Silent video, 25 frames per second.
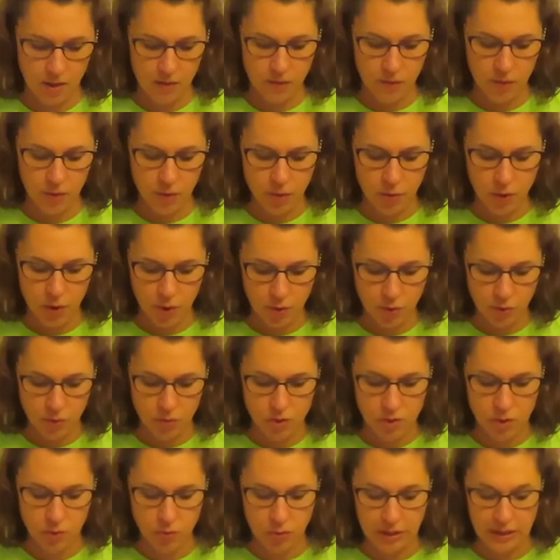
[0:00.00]
for
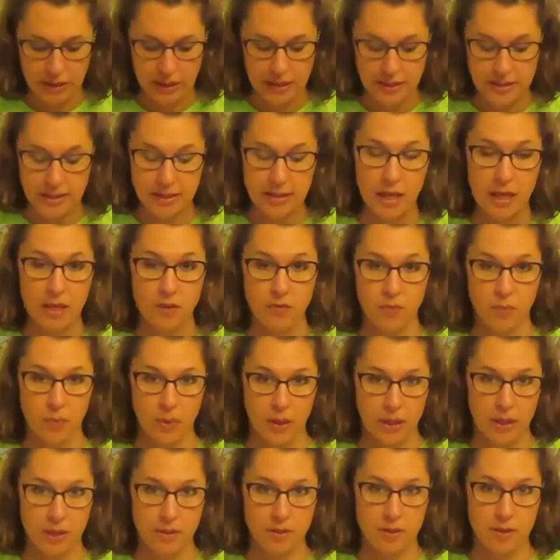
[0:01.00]
those who need a safe
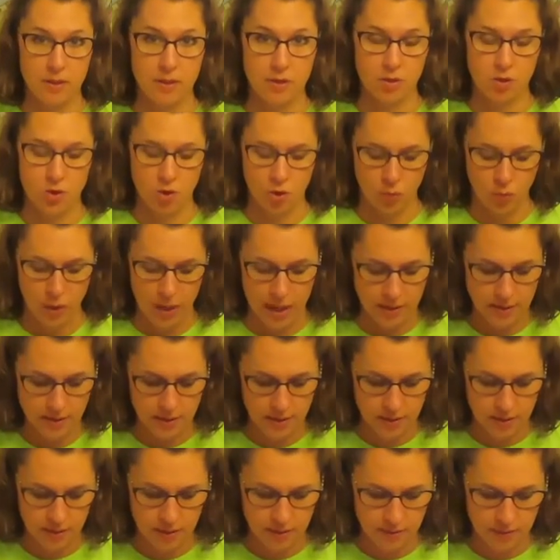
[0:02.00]
place to
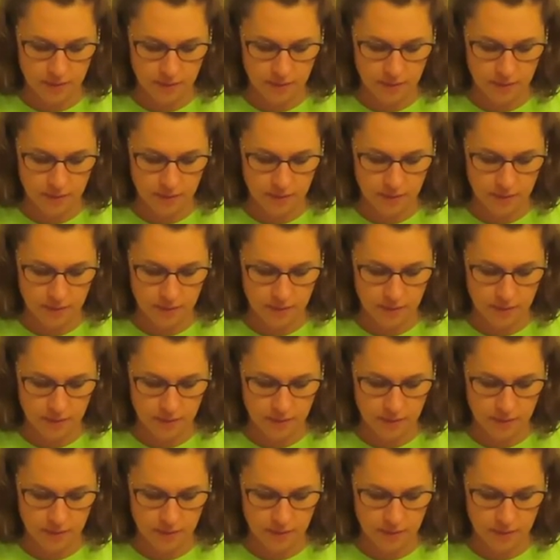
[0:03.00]
rest.